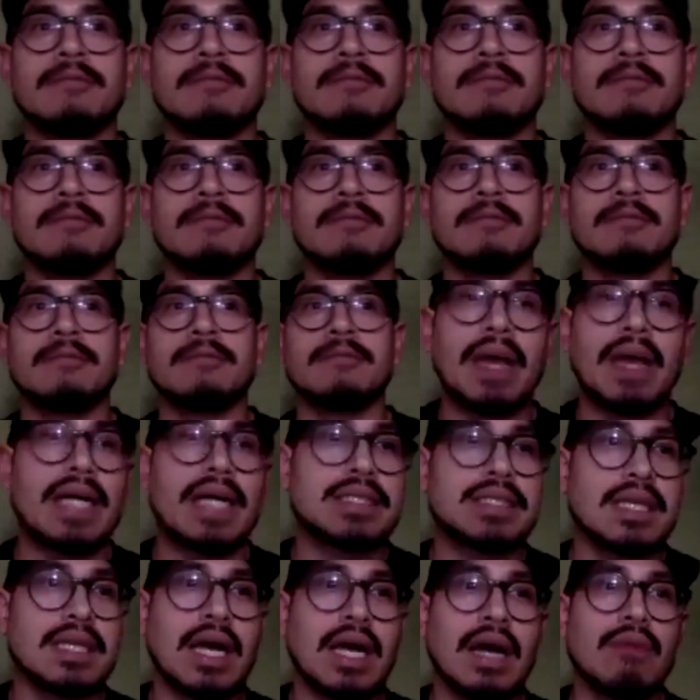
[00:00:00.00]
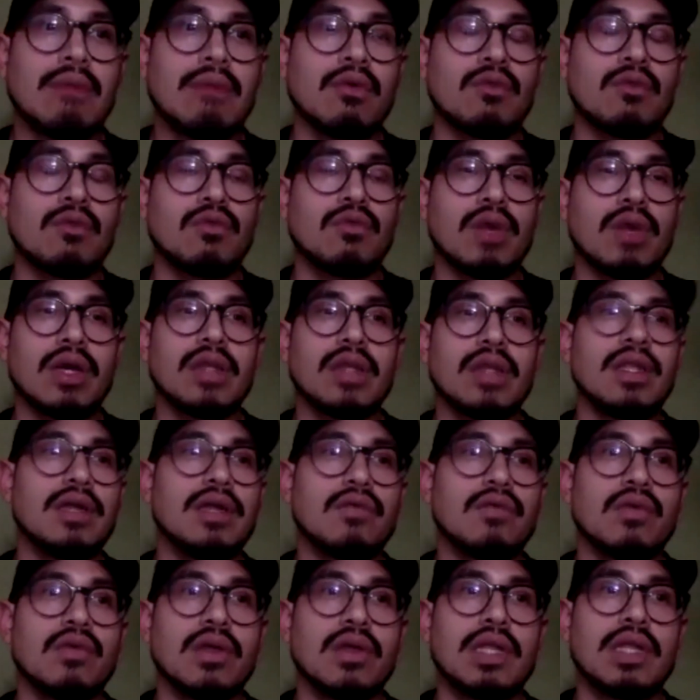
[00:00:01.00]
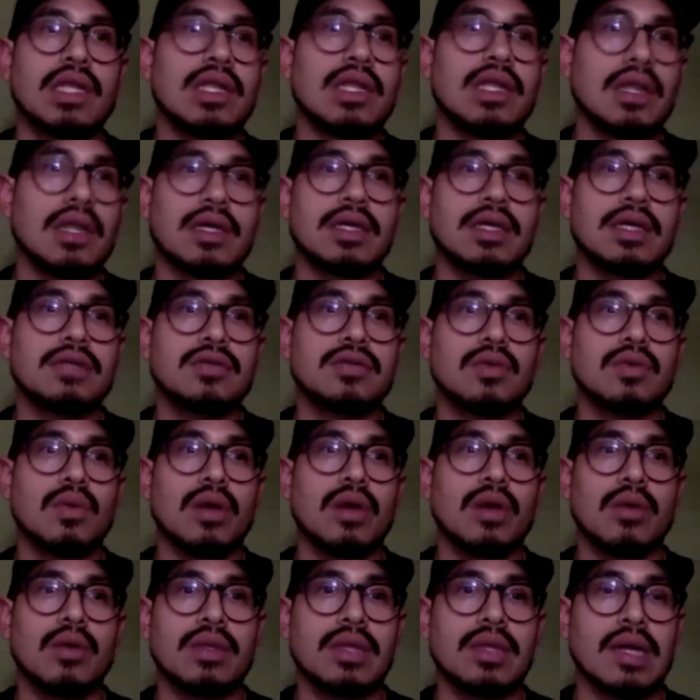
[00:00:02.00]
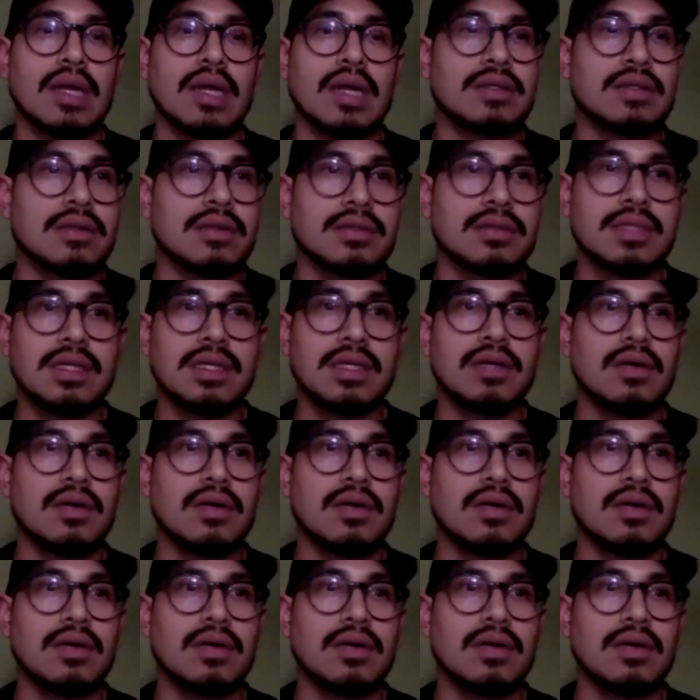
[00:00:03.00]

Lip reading: Max and I were really lucky to work with Dr. Notino.